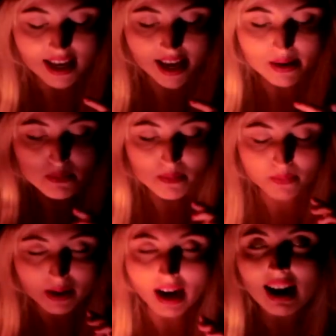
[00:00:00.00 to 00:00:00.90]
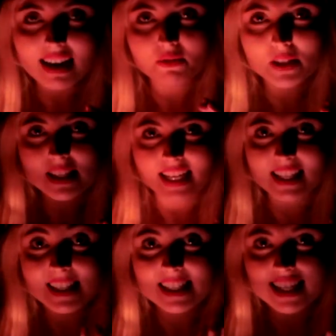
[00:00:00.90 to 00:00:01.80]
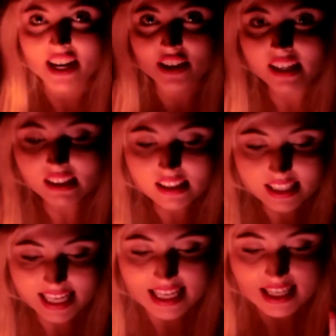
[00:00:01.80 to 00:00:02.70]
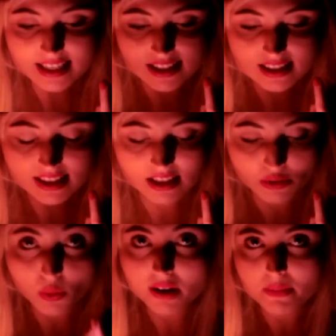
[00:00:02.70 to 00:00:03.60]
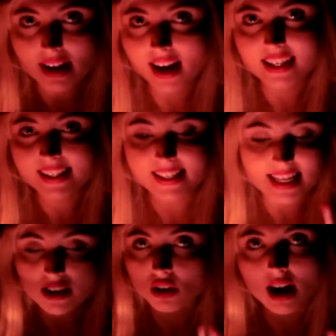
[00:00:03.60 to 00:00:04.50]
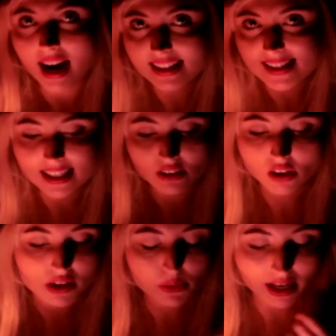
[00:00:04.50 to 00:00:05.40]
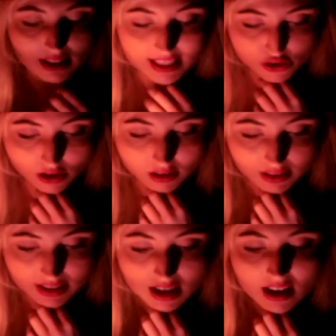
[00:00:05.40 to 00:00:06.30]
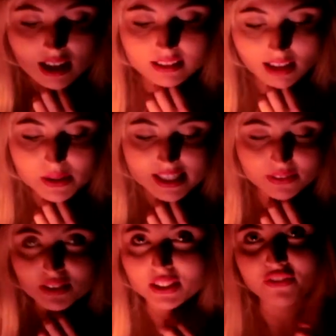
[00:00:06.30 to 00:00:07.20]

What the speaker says: game, but I would say the scariest is the one-man hide-and-seek, or hide-and-seek alone, that's what I like to call it. That was definitely